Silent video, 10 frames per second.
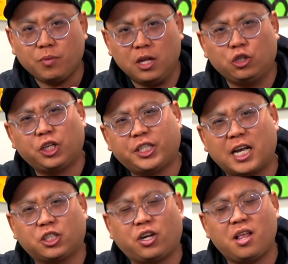to the
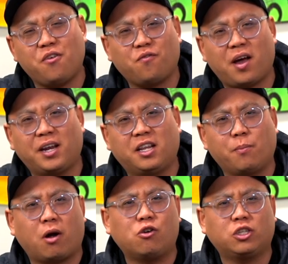texture that you find in the
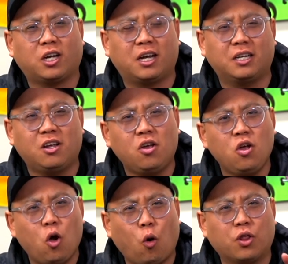Maruchan
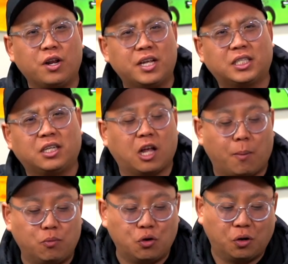or the Nissan
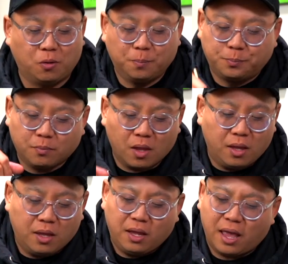cup noodle.
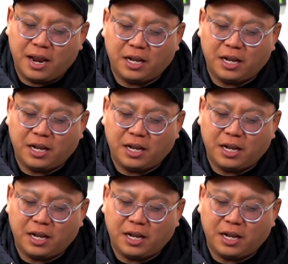And